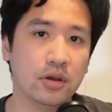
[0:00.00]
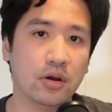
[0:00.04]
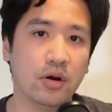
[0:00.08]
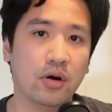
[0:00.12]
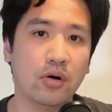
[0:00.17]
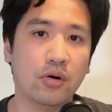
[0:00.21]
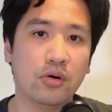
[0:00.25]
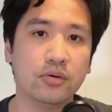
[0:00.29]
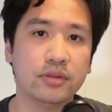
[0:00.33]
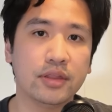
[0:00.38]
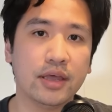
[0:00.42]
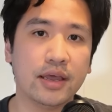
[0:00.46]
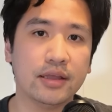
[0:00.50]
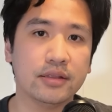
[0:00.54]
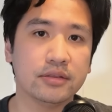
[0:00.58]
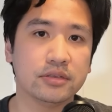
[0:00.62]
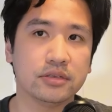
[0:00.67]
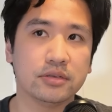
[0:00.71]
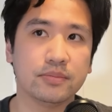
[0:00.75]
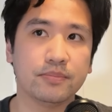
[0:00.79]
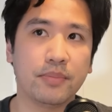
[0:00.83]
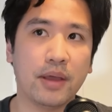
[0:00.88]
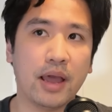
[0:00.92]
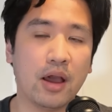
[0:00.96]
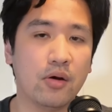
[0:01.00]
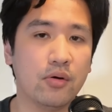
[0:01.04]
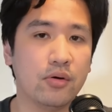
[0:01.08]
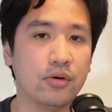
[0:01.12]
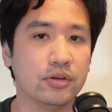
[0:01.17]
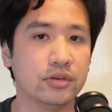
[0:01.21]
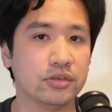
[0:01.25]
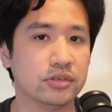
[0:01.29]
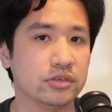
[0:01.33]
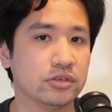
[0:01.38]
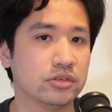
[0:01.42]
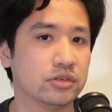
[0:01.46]
All that power
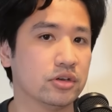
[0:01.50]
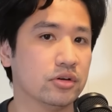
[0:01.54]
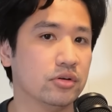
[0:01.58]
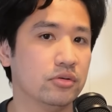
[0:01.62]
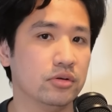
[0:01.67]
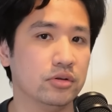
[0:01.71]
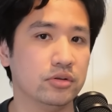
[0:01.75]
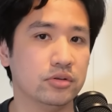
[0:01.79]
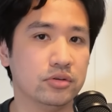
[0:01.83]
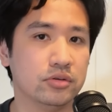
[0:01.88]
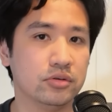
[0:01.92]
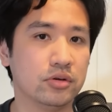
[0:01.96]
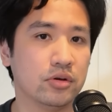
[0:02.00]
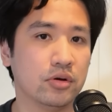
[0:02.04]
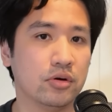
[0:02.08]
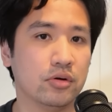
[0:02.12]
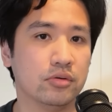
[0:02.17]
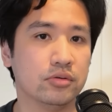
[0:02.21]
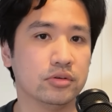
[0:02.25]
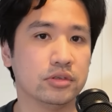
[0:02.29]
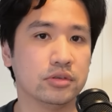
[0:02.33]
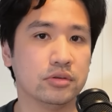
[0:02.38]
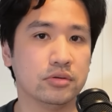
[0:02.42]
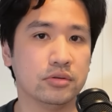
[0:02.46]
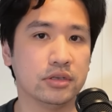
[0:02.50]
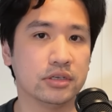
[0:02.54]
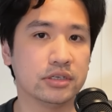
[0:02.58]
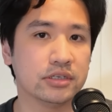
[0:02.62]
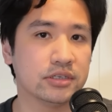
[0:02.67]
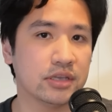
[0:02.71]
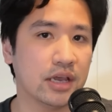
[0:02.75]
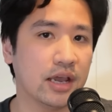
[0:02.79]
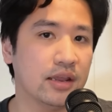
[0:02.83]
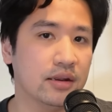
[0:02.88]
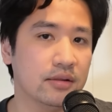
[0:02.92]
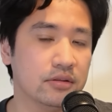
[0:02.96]
is just going to go to the
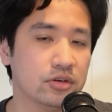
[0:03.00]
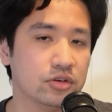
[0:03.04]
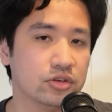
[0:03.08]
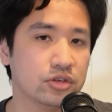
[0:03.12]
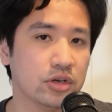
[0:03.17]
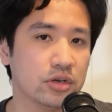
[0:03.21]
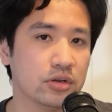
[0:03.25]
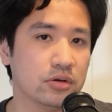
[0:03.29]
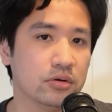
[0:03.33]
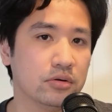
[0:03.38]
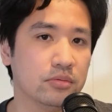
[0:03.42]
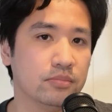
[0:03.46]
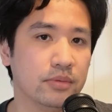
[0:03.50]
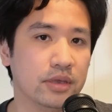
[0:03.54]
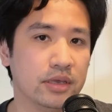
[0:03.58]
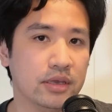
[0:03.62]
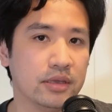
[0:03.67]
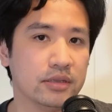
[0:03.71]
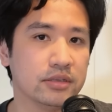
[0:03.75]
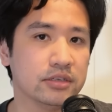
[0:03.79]
side of the shuttle, making it